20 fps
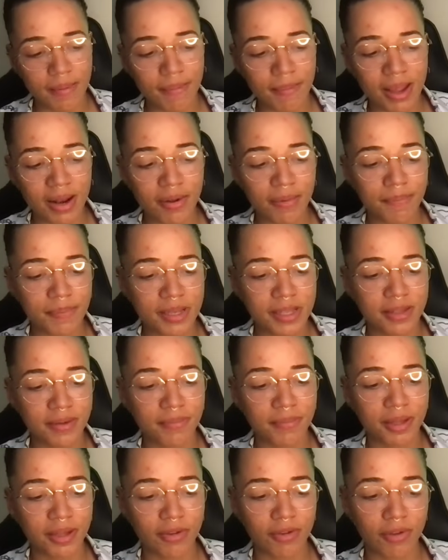it may not be
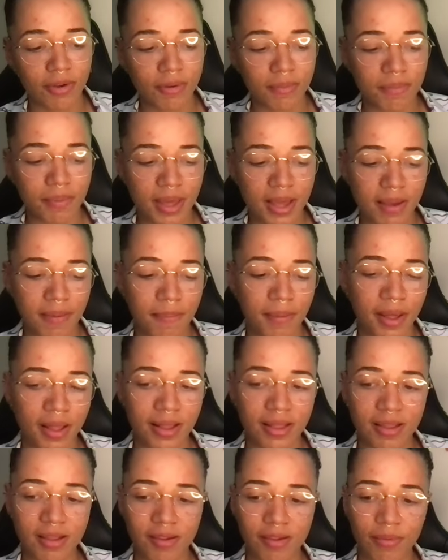something so big,
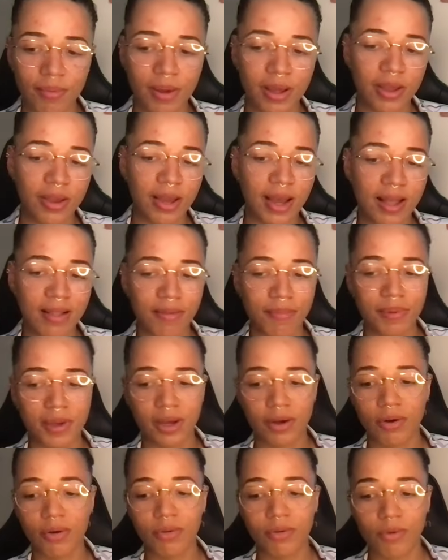but this is why you guys are
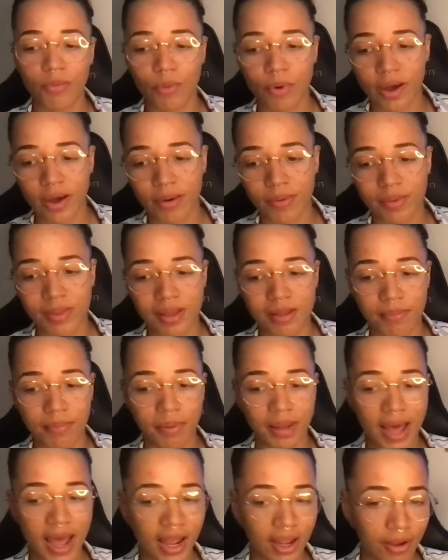being called to work with these
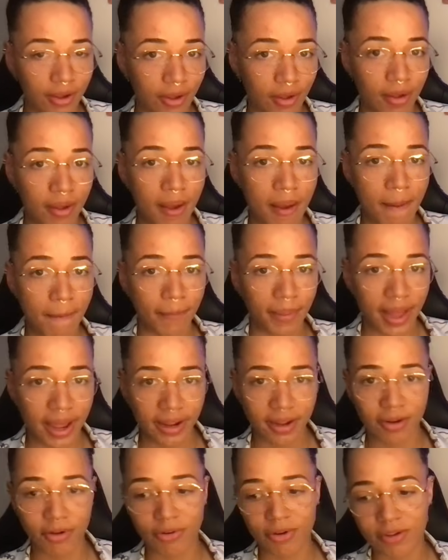blacker,
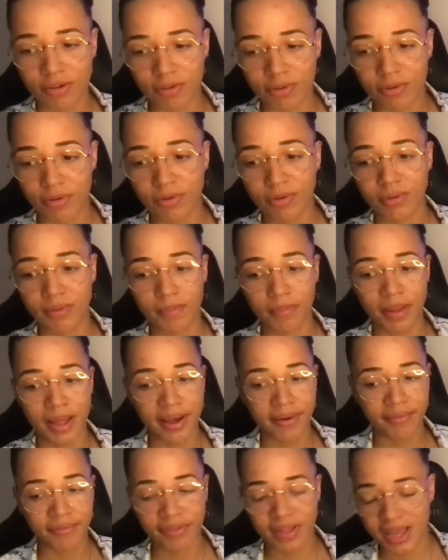black crystals, the
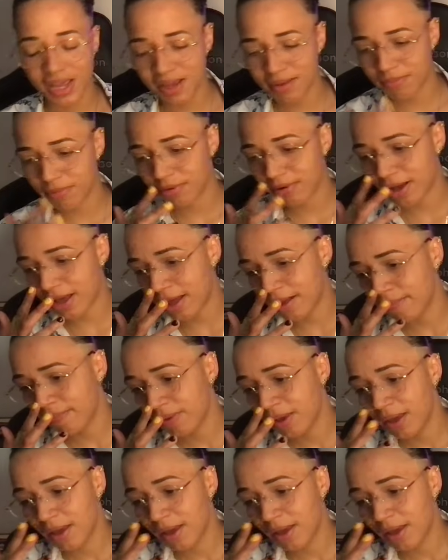black flames, right?